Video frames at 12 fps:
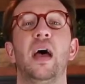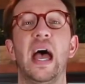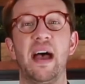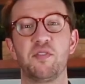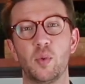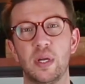
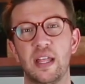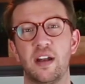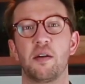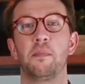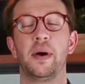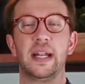After we let
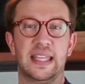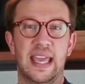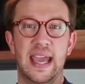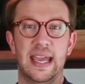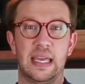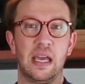our Bundt
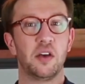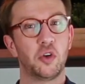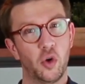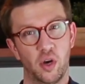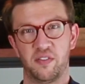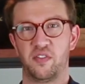cake
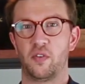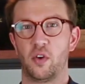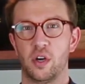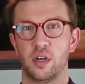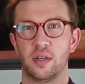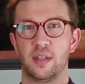cook
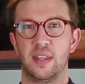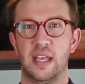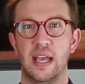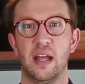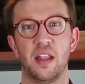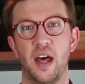for
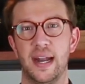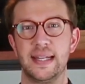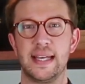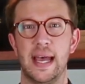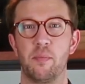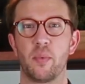the allotted
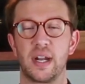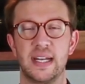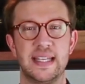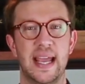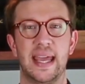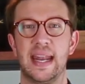time, we're going
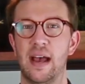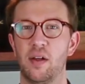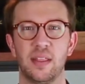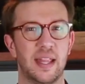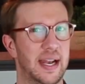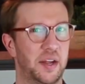to take it
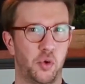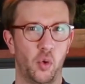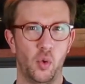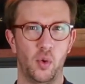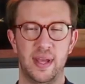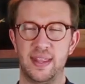out, let it
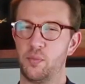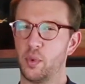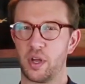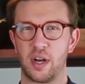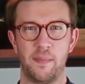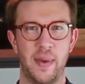cool, and then
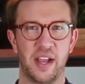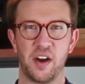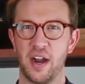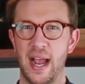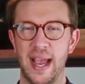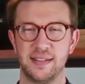we're going to make
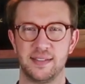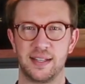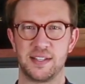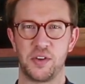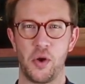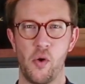our
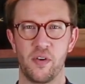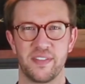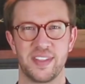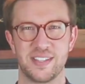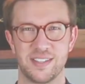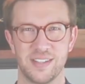icing to go over
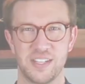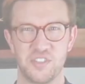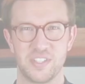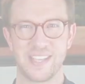this delicious